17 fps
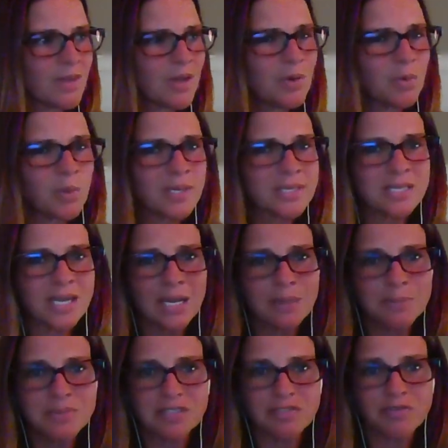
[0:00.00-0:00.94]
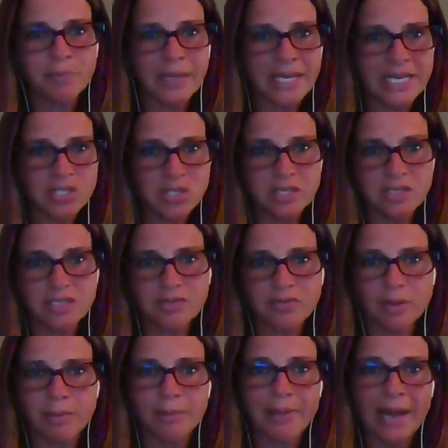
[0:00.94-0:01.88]
what types of patients
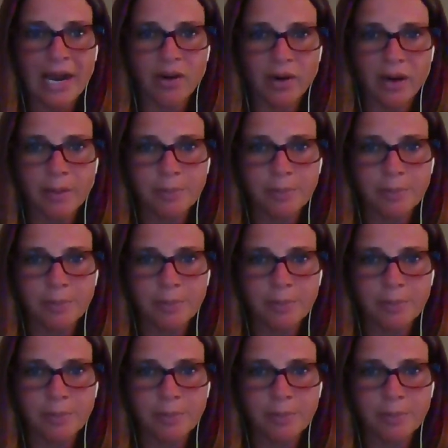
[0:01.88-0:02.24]
from a background